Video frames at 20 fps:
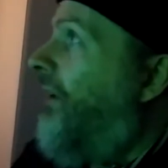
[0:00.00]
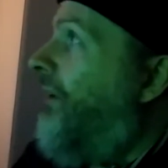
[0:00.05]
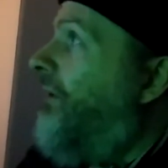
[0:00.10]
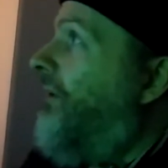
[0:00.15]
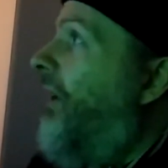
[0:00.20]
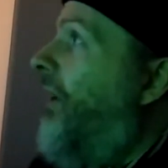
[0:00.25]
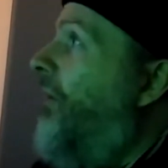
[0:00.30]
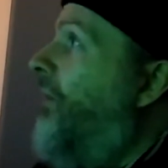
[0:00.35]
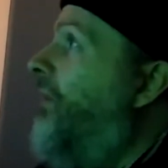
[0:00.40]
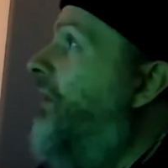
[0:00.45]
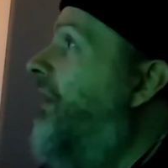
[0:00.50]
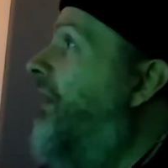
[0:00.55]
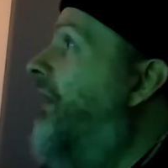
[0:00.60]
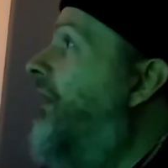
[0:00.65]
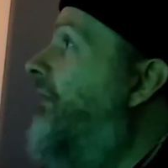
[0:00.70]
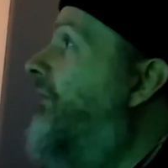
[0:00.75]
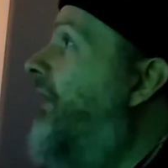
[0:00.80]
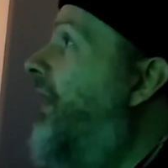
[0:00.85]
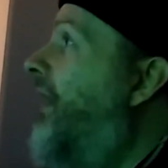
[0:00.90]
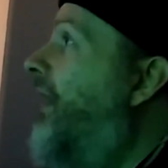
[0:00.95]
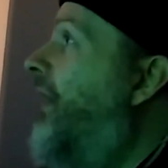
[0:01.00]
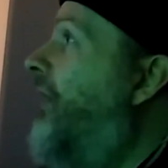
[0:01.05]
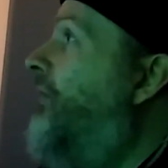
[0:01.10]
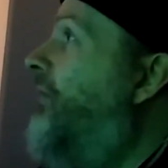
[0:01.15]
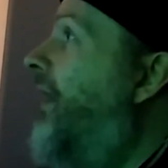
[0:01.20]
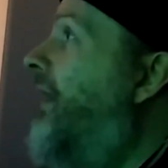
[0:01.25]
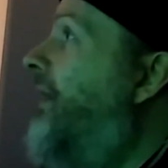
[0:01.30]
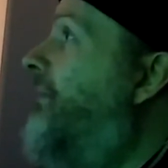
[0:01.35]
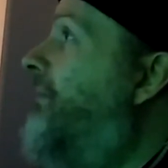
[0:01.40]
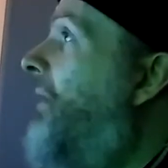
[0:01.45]
load of uh,
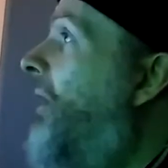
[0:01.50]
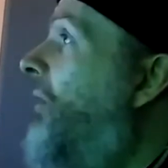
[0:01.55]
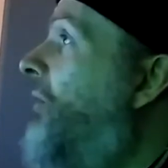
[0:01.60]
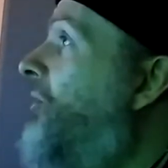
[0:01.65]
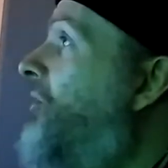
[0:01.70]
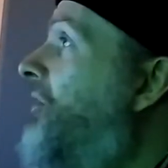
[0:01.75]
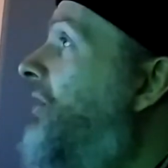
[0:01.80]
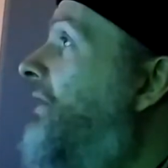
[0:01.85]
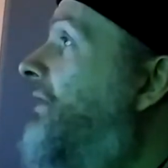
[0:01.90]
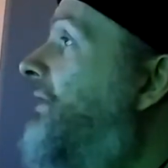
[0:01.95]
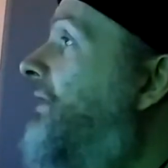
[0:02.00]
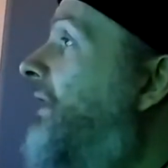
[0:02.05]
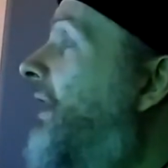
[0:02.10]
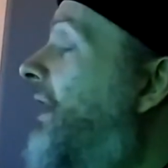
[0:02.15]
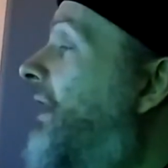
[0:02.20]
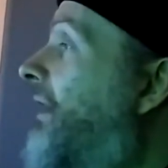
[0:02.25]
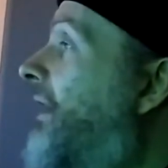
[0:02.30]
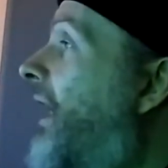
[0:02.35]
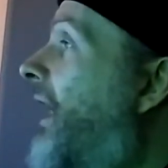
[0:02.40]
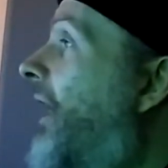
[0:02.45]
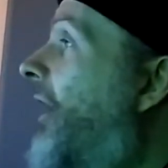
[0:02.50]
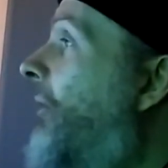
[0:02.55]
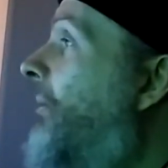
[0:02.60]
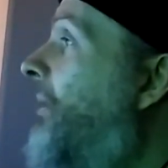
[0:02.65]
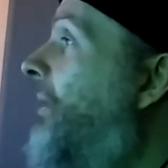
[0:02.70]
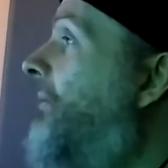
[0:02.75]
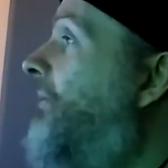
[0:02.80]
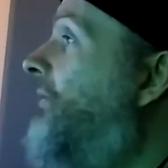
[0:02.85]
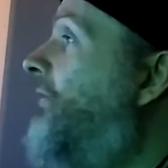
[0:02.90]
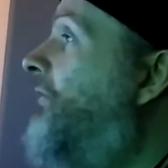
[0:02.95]
great Belgian
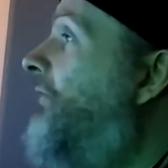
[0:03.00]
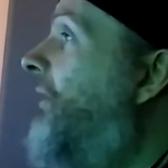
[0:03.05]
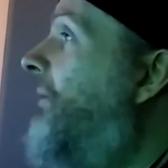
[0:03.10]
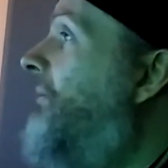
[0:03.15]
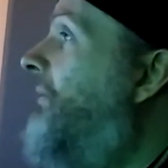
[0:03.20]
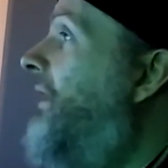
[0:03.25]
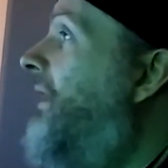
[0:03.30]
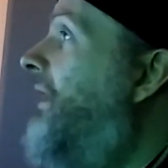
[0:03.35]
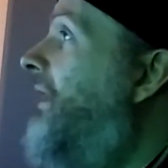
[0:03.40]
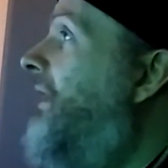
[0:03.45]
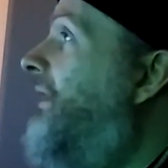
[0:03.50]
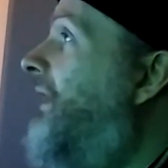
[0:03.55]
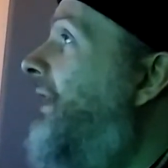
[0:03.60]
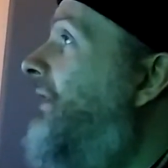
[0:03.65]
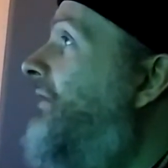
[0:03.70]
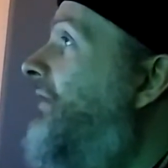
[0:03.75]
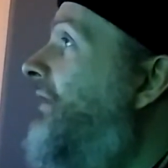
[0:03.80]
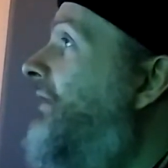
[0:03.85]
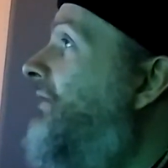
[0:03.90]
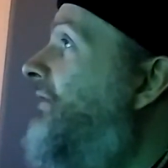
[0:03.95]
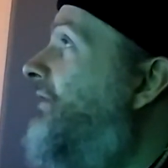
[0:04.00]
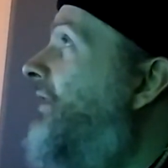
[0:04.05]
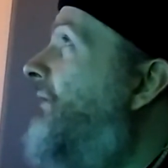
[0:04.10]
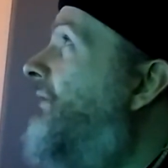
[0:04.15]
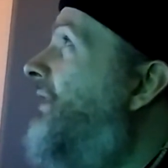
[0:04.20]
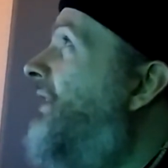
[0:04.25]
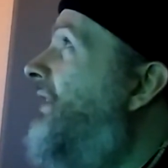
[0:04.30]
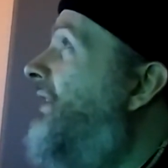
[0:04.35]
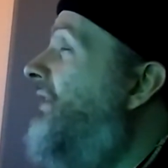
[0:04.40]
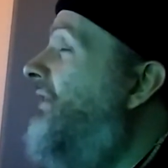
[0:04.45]
albums from the
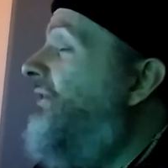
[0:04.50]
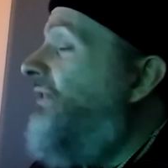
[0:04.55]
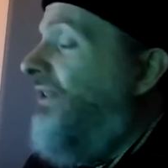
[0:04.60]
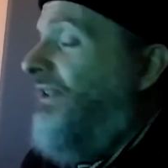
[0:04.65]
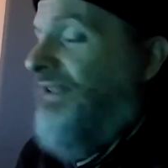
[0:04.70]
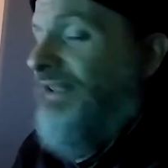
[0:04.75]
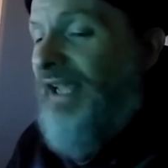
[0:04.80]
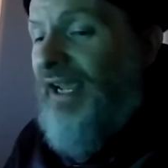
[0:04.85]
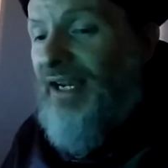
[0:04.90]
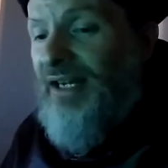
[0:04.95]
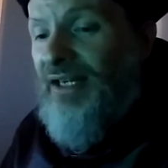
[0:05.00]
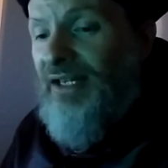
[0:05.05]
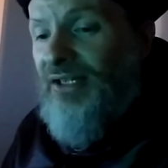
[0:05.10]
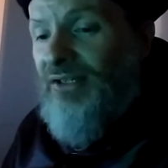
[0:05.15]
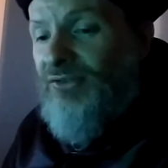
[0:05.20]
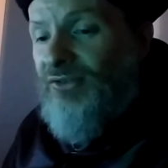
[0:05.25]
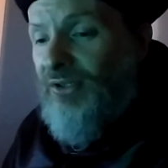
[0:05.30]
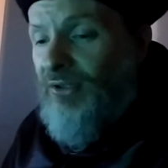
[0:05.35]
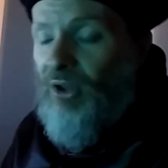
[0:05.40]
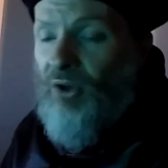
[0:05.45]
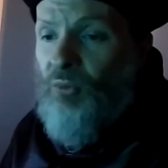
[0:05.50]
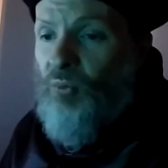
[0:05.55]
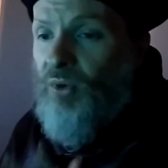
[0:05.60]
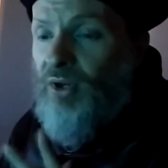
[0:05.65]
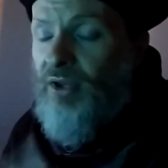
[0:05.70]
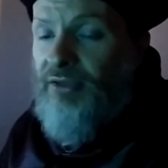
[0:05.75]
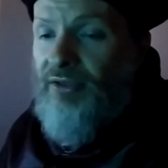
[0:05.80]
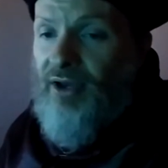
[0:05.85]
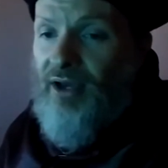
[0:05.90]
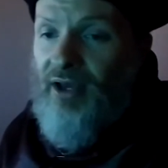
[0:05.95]
1970s and 80s, along
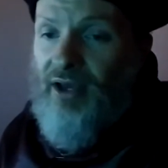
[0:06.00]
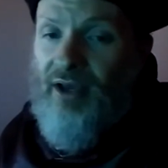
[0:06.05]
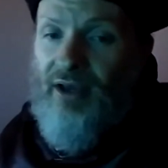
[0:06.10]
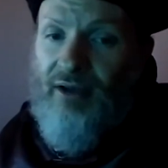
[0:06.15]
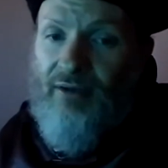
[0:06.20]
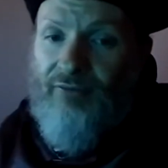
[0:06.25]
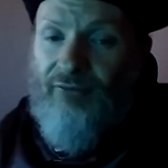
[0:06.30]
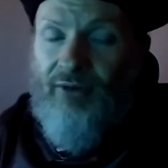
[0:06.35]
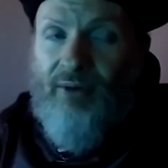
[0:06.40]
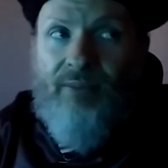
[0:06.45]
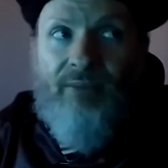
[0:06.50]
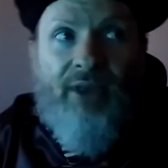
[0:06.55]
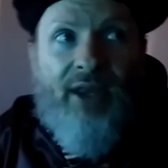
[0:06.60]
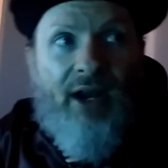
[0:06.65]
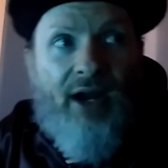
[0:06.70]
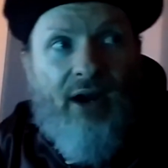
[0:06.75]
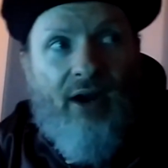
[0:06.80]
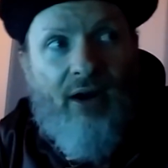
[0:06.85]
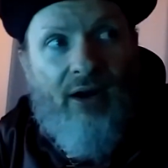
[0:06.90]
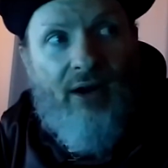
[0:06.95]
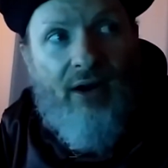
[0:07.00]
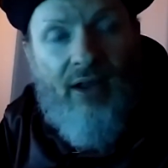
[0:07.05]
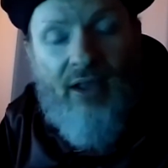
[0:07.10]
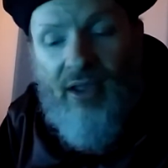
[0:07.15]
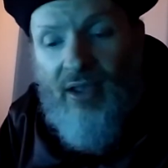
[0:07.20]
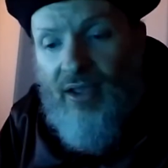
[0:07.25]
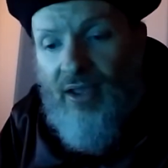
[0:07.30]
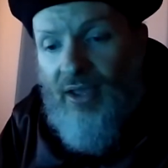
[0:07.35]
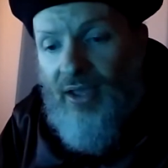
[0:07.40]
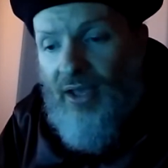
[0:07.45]
with uh, from their
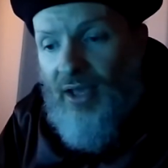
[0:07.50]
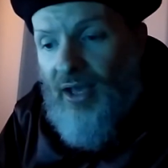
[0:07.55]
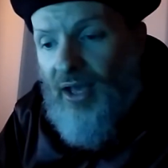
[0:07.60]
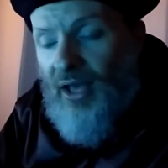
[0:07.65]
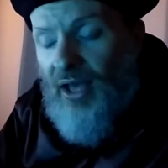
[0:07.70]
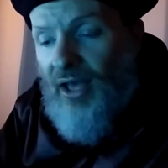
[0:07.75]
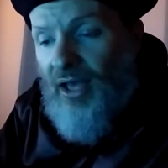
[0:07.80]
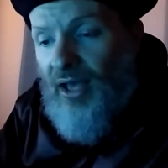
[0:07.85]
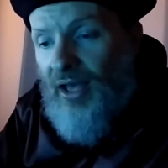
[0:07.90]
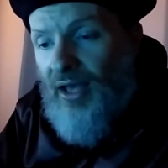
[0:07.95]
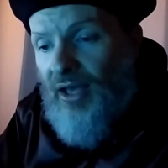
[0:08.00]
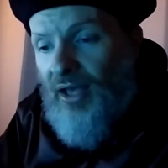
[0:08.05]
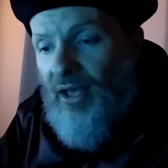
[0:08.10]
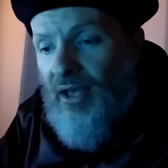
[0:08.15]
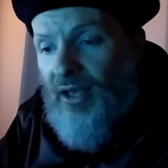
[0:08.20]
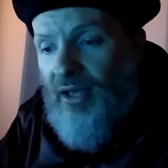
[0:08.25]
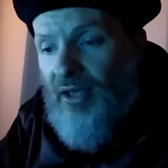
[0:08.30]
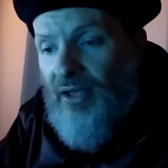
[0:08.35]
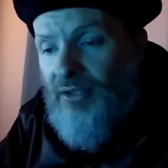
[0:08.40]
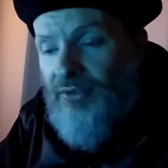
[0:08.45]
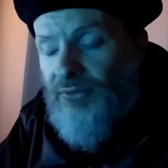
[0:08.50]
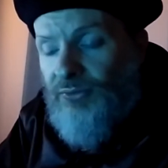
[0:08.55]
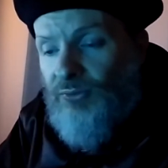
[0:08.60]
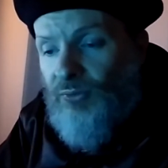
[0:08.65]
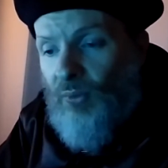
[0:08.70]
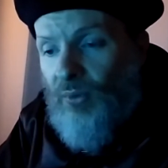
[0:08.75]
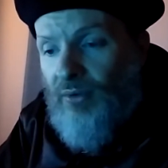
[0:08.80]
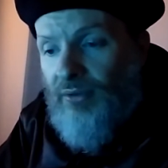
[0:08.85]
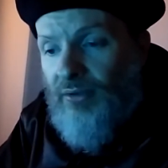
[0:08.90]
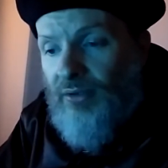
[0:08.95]
uh,
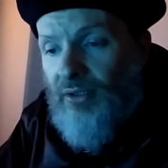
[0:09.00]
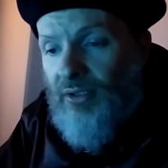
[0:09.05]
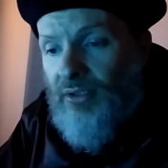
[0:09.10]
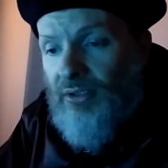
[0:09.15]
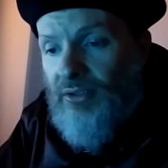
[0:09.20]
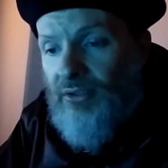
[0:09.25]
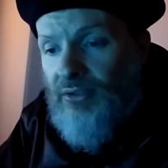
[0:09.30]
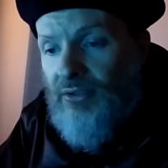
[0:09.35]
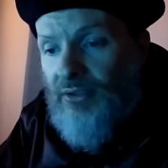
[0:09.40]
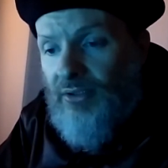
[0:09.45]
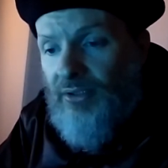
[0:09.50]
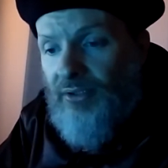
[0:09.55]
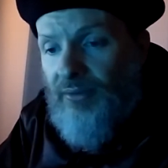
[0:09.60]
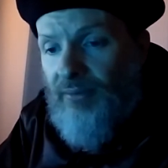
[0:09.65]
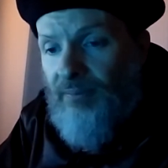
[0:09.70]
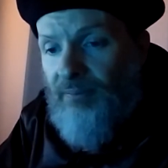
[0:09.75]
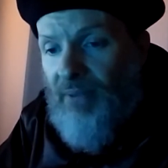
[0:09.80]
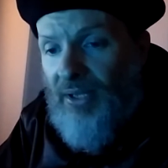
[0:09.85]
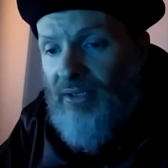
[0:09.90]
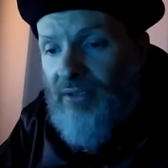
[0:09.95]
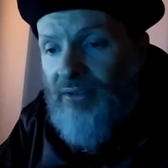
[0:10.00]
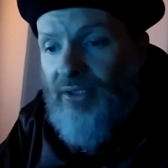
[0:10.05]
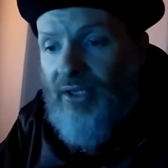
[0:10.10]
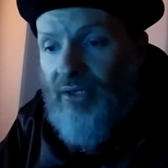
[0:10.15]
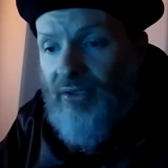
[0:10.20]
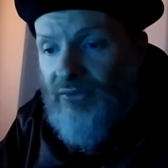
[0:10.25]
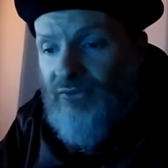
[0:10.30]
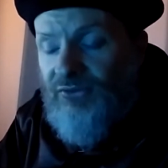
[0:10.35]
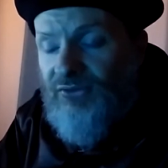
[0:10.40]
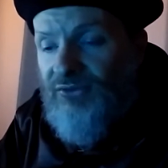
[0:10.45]
northern
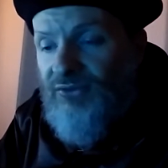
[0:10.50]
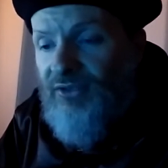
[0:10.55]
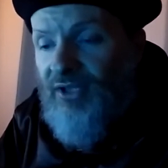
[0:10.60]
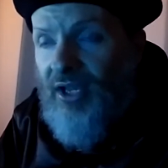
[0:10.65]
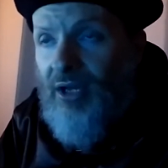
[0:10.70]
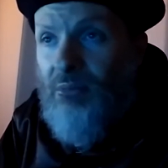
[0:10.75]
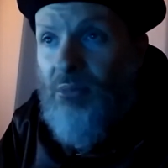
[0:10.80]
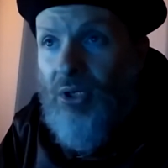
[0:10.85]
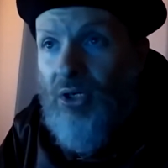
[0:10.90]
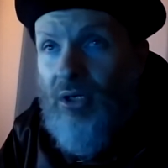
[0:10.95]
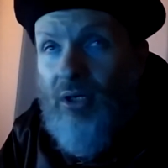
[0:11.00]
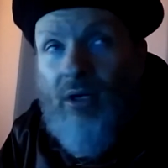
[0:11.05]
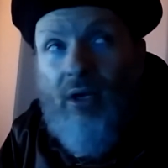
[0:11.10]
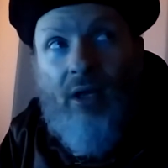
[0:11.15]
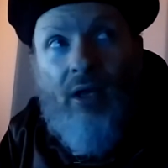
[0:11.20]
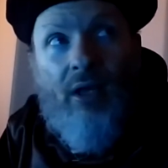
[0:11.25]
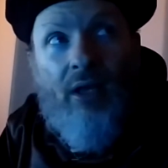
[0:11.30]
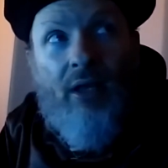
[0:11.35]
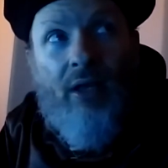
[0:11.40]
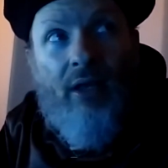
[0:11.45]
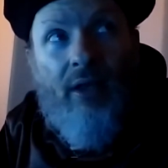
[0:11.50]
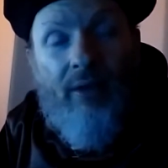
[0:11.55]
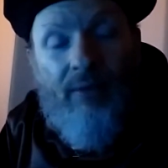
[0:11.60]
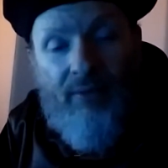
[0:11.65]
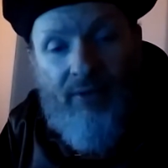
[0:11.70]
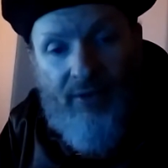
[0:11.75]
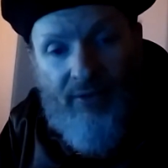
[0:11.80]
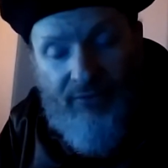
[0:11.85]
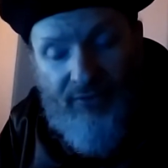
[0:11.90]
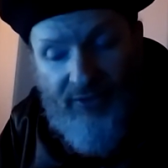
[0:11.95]
Benelux neighbor, uh,
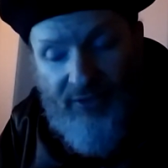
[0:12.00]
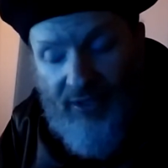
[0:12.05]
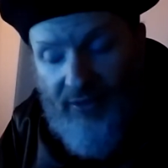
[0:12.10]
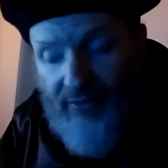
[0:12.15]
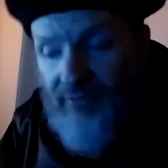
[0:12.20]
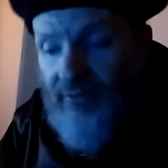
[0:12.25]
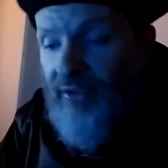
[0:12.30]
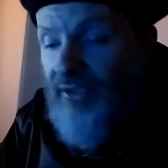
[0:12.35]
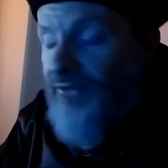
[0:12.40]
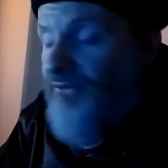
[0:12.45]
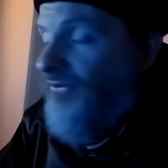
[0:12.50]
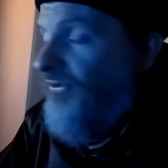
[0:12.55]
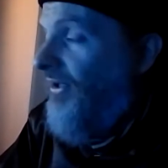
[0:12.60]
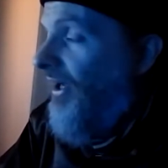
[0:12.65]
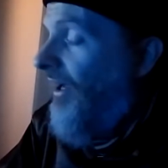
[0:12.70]
the Netherlands.